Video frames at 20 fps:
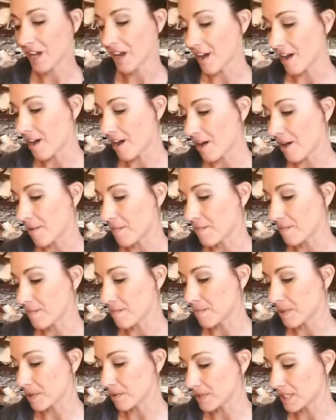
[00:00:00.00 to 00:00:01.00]
Um,
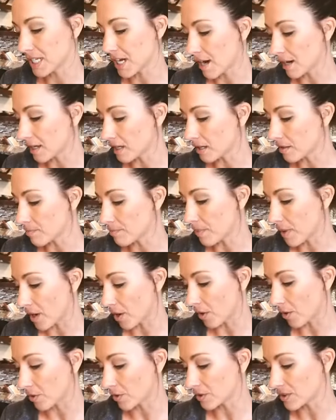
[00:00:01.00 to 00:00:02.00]
but it was talking
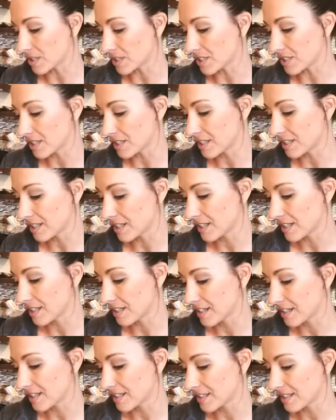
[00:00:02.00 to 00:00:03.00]
about
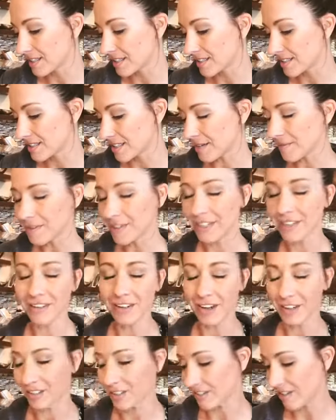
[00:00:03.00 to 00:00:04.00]
something
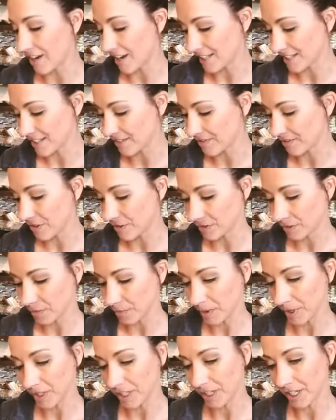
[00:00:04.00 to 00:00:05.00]
along the lines of
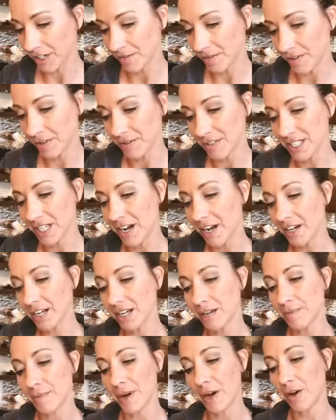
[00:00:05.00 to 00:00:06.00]
vulnerability, where it was
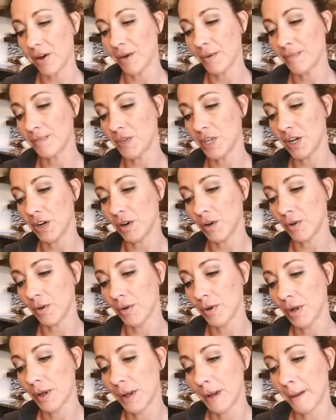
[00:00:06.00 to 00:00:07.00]
talking about, you
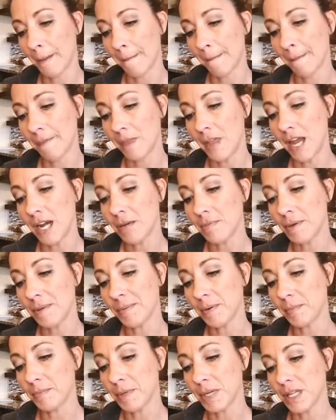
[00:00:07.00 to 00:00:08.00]
know, letting
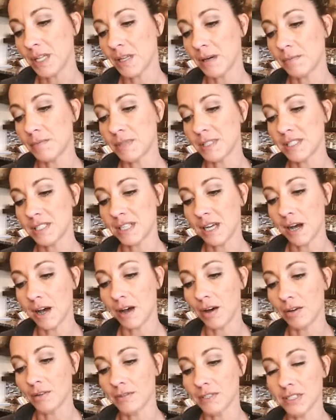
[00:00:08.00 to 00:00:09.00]
people be
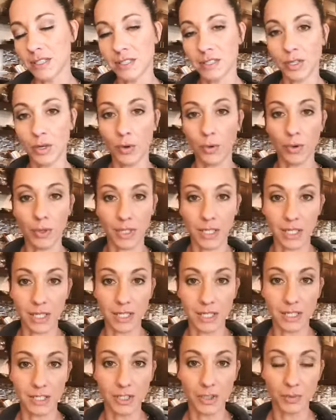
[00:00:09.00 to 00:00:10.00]
themselves is
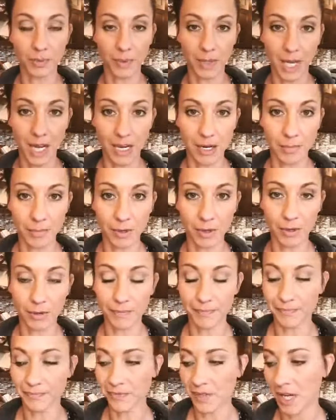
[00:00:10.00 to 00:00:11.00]
totally duplicatable.
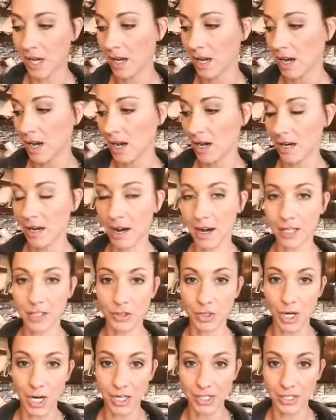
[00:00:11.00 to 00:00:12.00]
And I
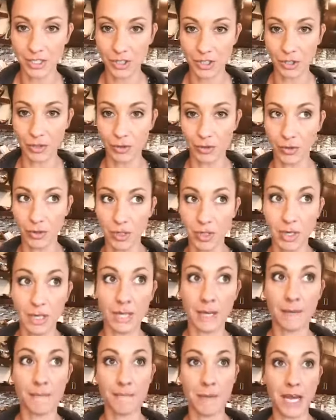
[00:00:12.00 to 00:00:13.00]
tried to
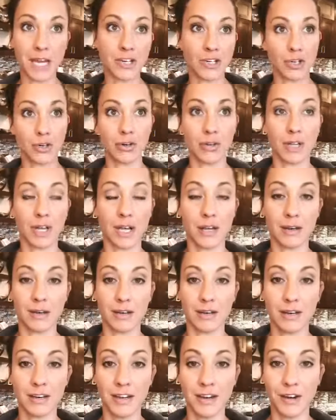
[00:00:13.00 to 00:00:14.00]
make sure
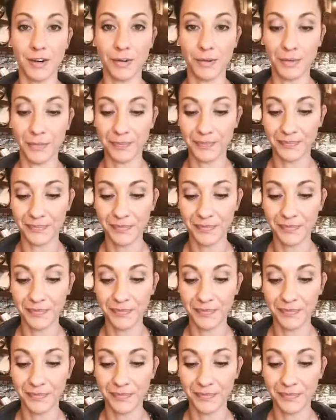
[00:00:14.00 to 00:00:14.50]
that, you know,